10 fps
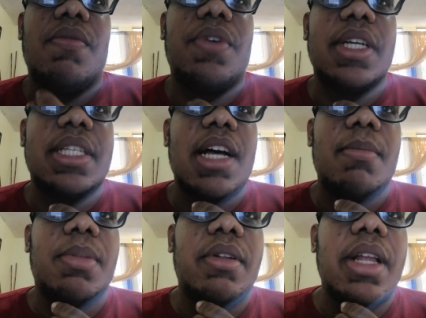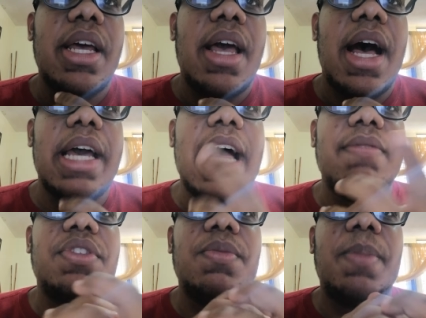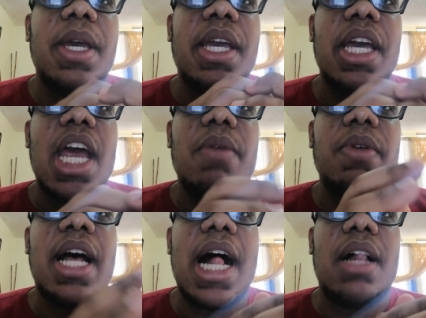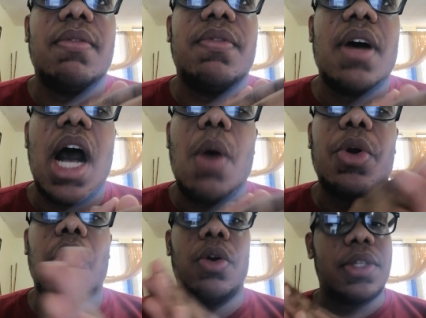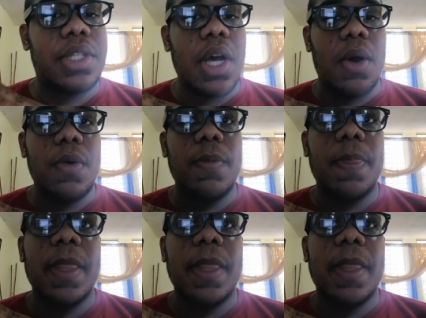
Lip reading: For example, I have to be every half hour or so.